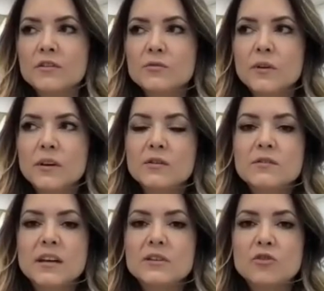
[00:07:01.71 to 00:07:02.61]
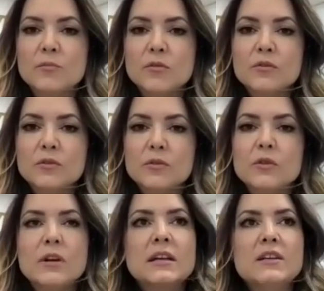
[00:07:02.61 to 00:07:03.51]
do I use a drop of glue?
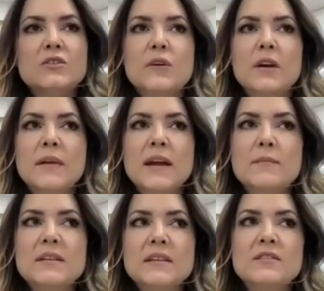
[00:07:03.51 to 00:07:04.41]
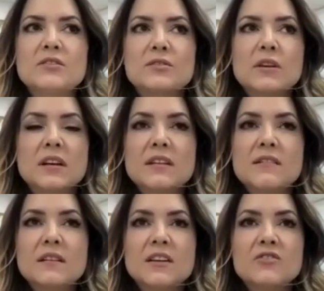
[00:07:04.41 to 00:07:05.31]
Do I maybe need to clean
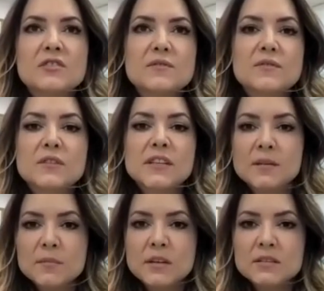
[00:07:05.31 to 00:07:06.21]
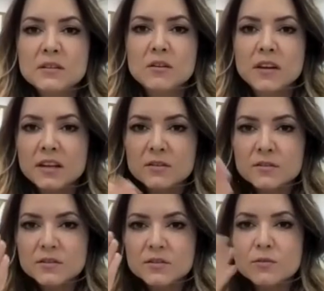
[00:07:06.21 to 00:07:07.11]
the lashes for 10 minutes longer and
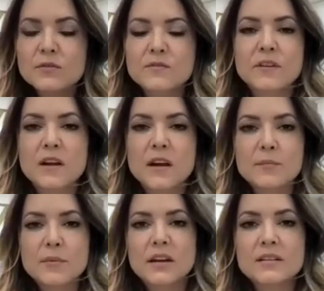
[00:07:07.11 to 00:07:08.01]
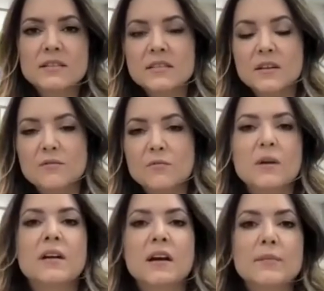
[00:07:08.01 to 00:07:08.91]
use 2 different iPads instead of
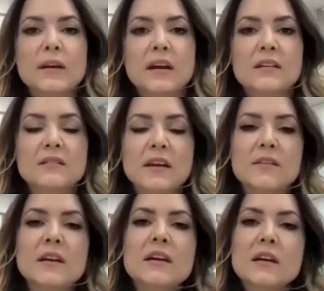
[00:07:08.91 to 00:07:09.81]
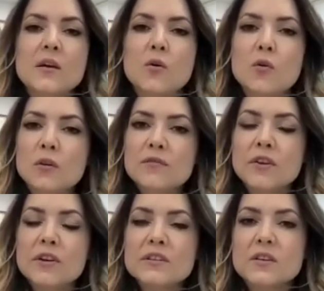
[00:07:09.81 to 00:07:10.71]
1 iPad? Yeah. All of
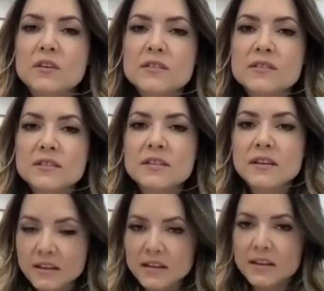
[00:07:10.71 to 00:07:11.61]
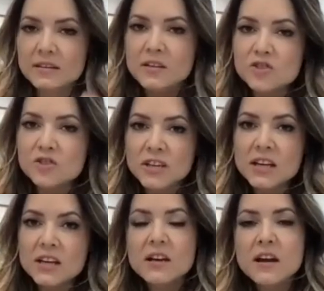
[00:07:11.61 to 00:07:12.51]
those costs
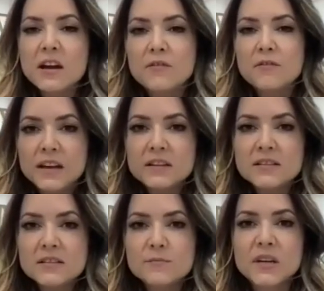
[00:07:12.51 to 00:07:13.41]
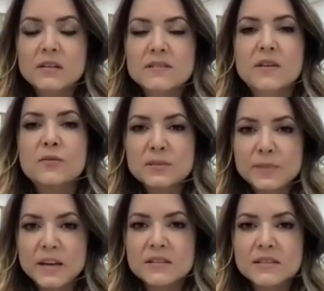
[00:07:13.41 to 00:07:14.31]
initially are fixed because I always
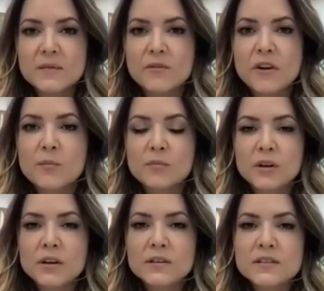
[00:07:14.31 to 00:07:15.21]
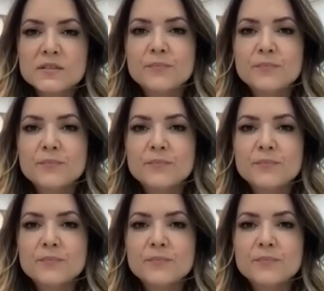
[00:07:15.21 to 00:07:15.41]
pay the same for our products.